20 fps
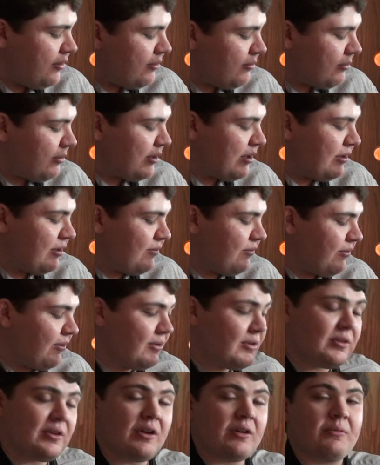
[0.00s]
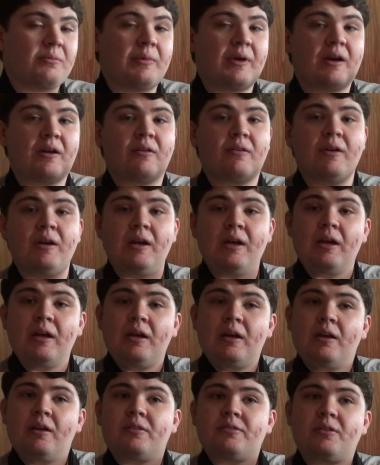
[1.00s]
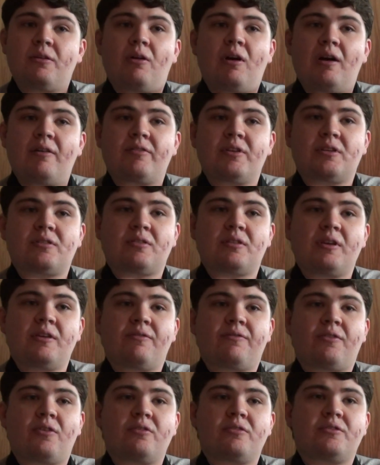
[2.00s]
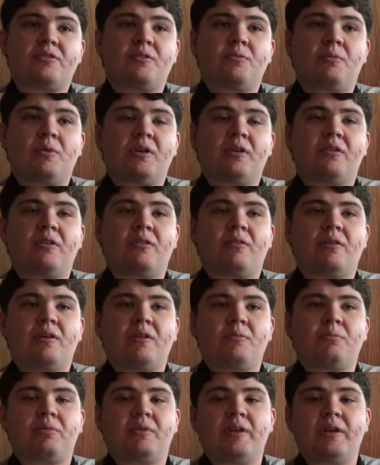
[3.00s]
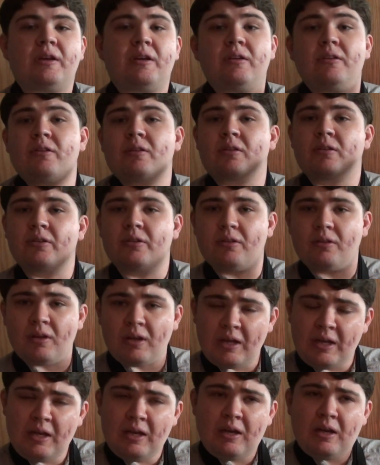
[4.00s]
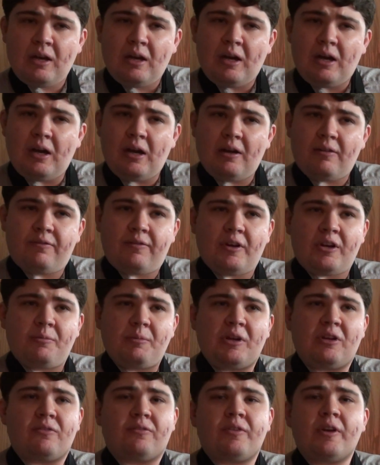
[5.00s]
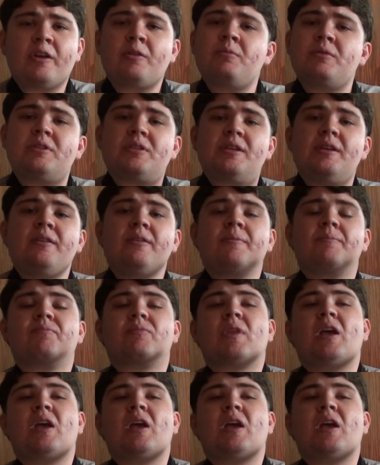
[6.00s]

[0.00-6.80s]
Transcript: we're going to first talk about, so obviously first you want to know how to play your good fundamental frequency.